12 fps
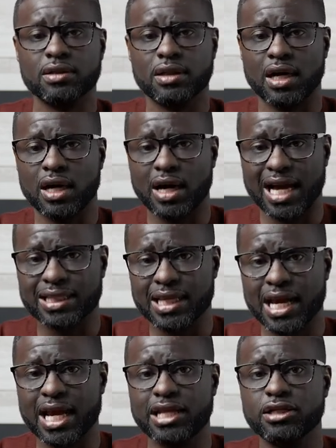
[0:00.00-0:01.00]
uh, at the
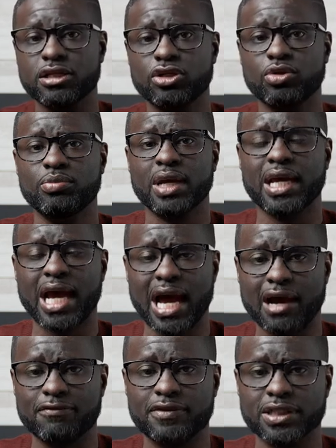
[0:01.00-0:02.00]
end you may
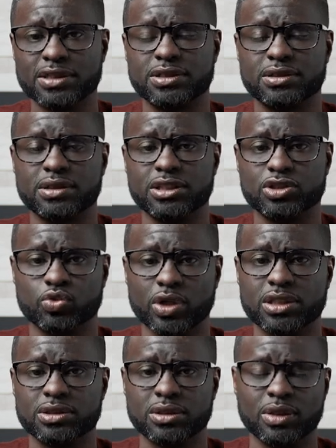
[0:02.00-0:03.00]
have this this
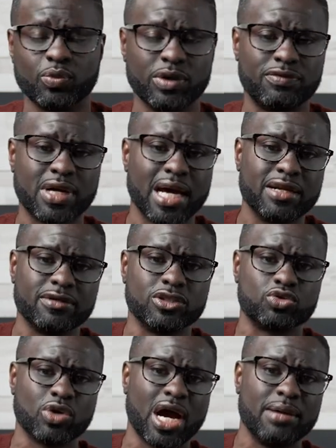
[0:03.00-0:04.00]
rental and we've kind of
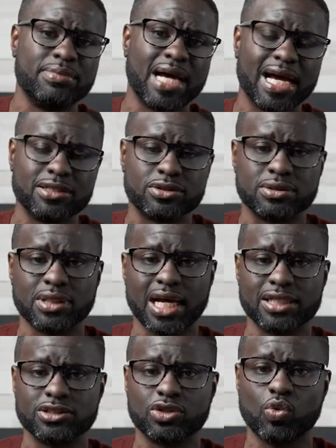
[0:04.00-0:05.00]
described as
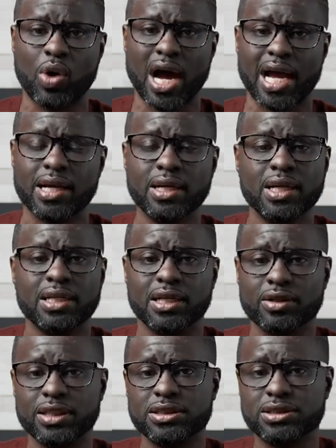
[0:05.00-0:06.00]
as to why now
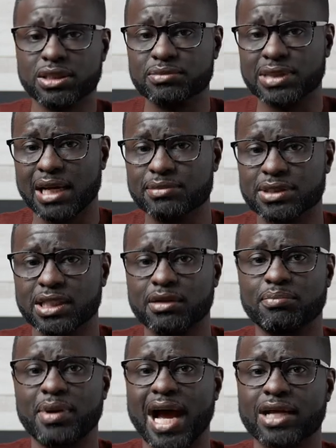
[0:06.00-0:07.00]
this sometimes can
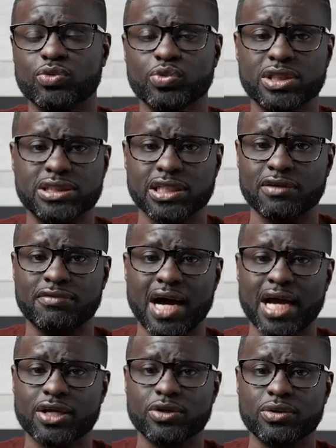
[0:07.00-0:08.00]
impact resale
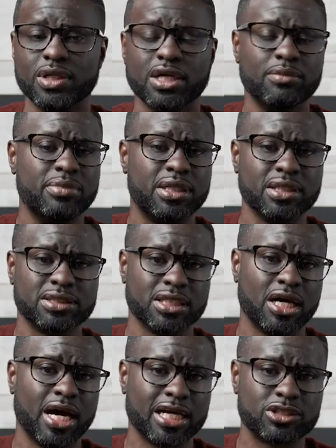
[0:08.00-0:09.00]
value because an
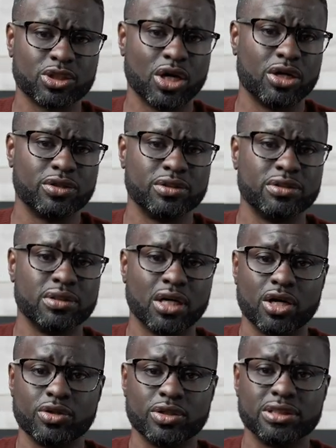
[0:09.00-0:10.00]
extra 100 and
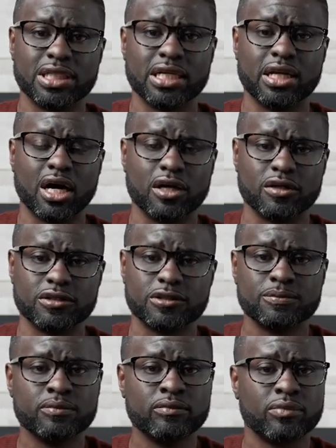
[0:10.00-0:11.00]
110 dollars
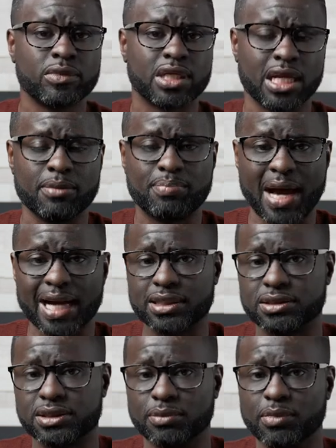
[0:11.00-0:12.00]
can impact
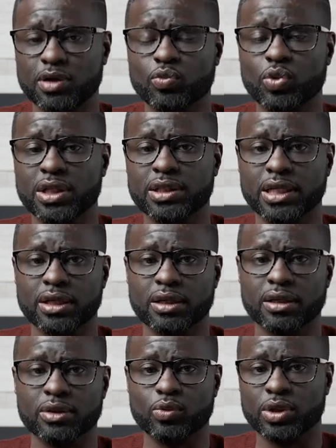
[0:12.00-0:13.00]
someone when
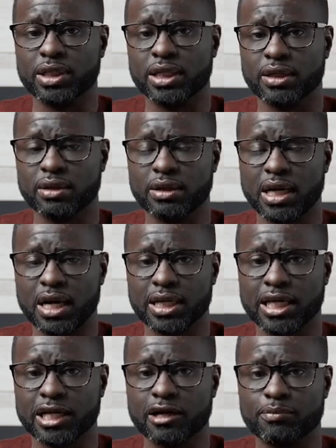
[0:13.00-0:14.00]
they're when they're uh,
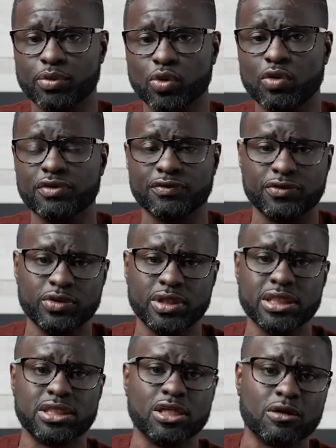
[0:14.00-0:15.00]
getting approved if you
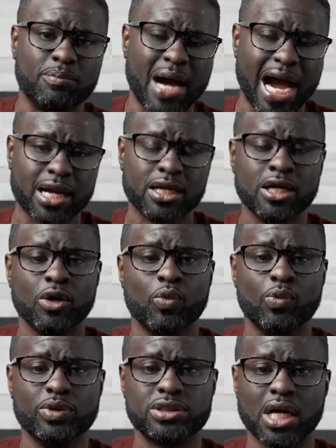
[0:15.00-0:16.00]
need to look back
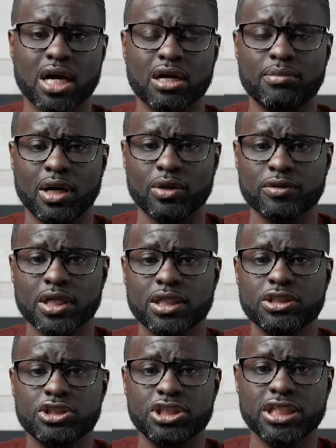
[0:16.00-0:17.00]
when we talk about
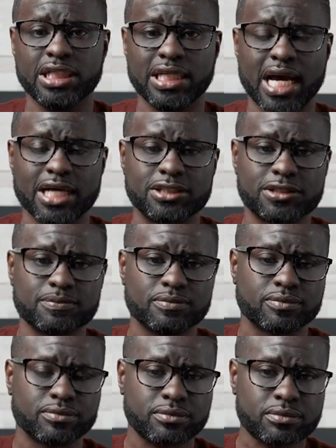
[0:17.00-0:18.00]
gds
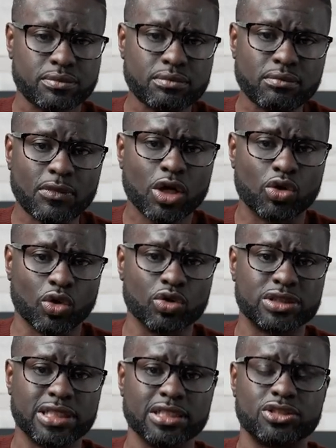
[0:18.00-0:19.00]

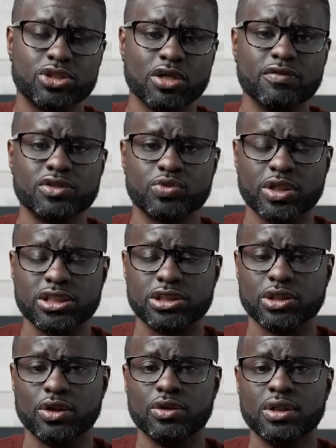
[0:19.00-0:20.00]
gross debt service
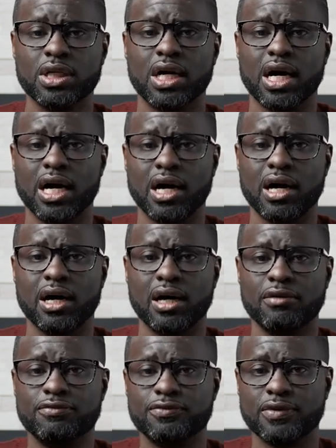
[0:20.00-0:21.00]
ratio uh,
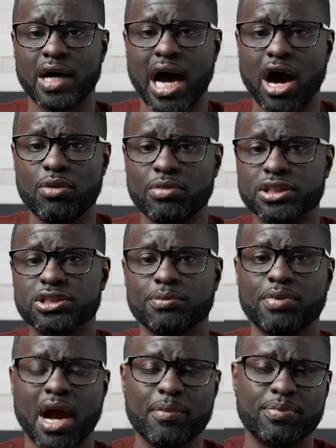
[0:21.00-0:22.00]
of how much a
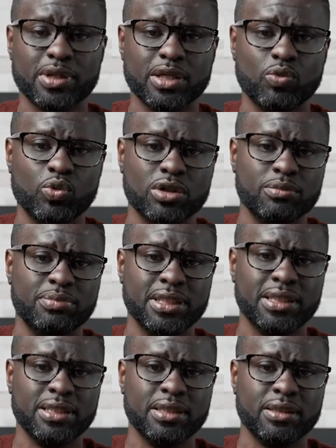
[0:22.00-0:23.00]
property will
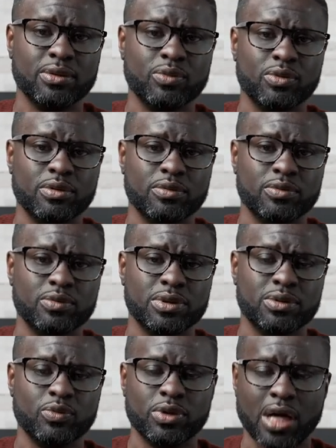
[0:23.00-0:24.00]
be will, will,
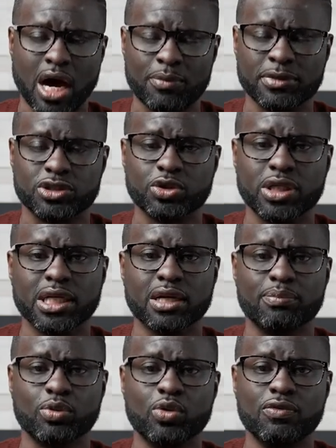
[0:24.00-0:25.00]
will, how much you can get
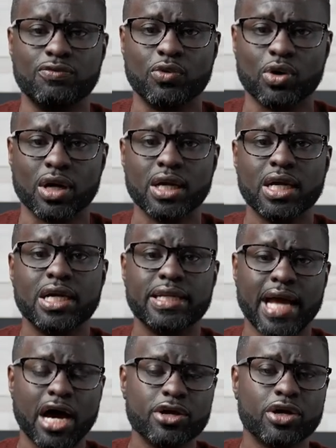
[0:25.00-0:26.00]
approved for
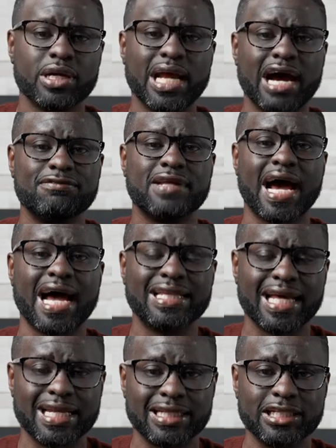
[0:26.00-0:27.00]
now you're going to have to add
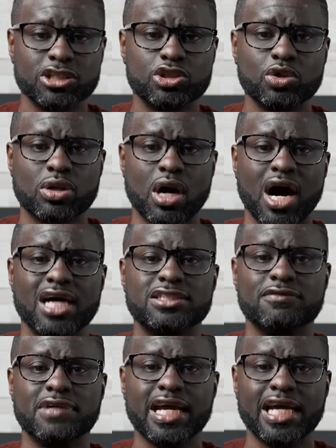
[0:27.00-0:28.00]
that additional cost
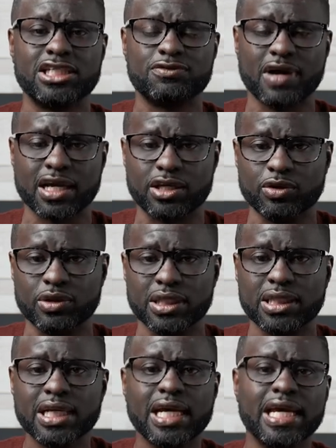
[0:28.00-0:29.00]
of the hvac unit
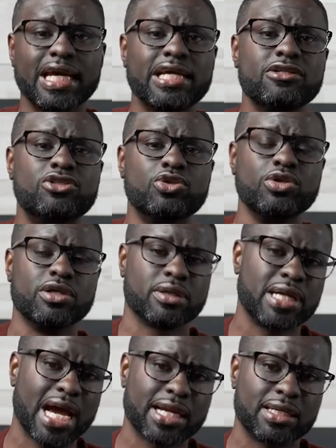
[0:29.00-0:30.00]
into your
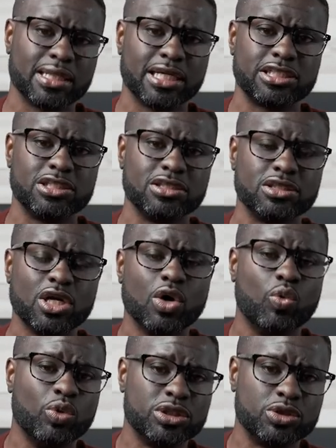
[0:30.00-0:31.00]
calculations
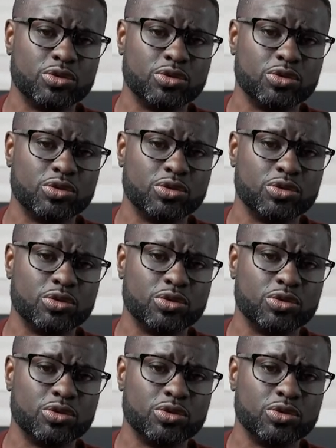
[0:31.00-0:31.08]
which